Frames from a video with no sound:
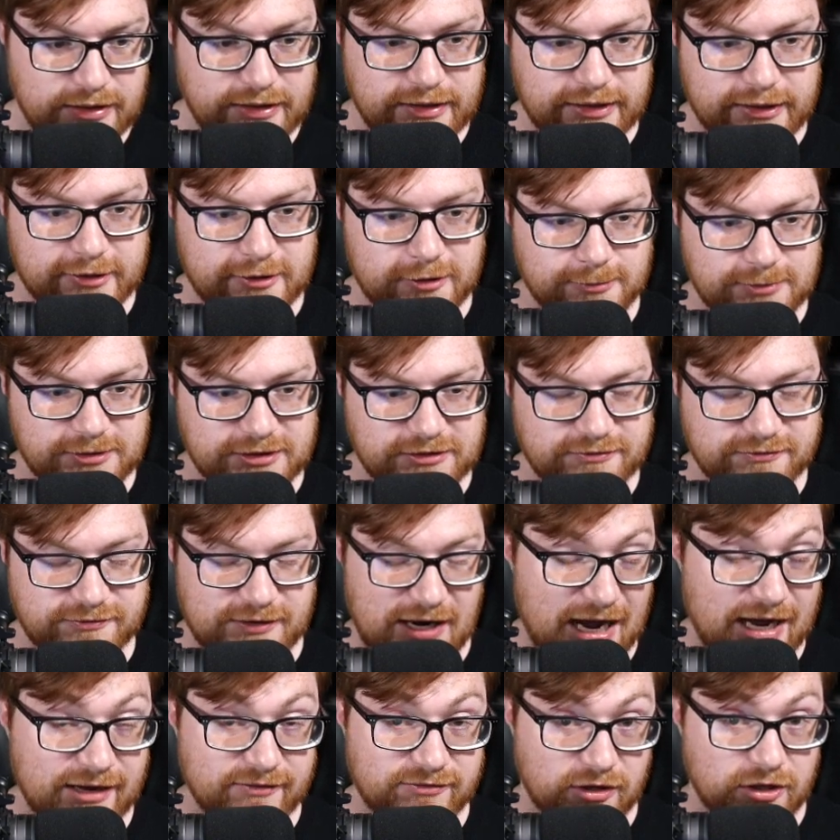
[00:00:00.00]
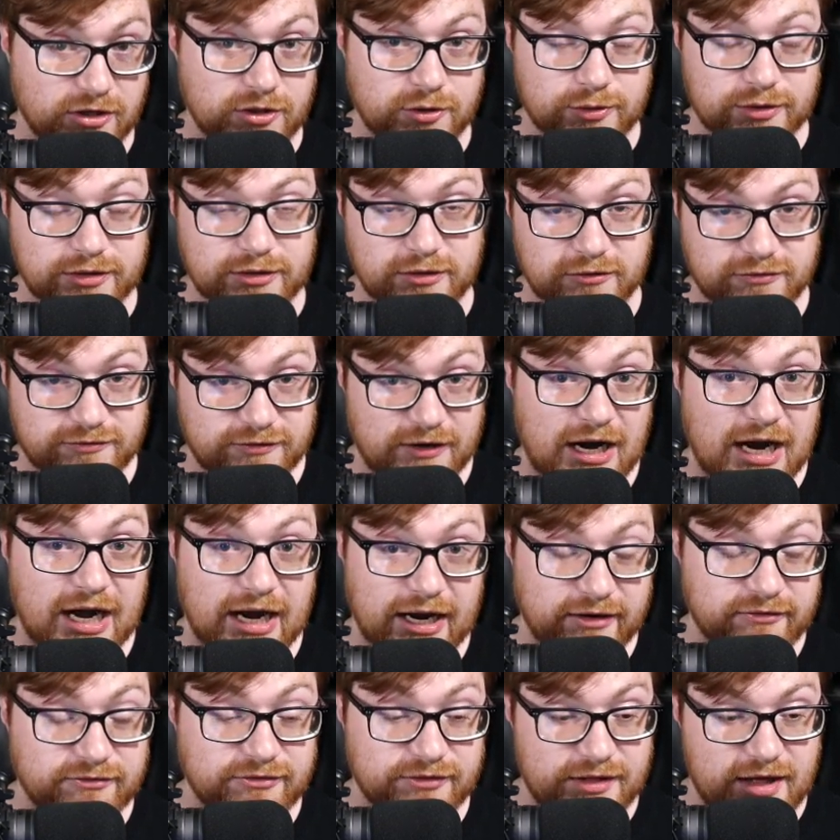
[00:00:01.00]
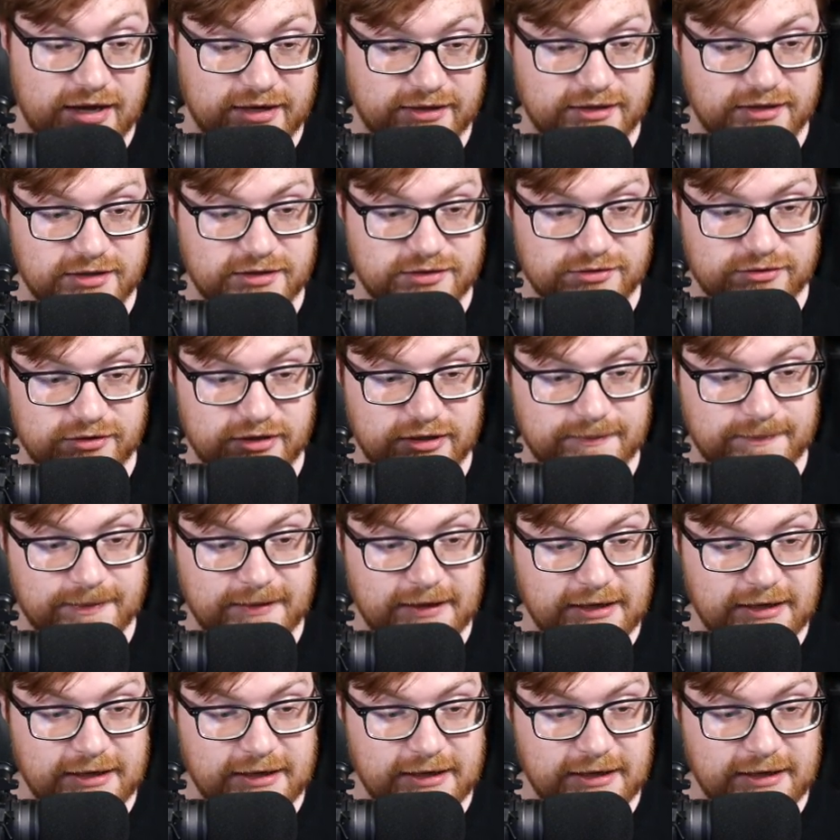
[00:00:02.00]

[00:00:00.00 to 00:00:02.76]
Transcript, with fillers: it'll be 500 or five in that case, right?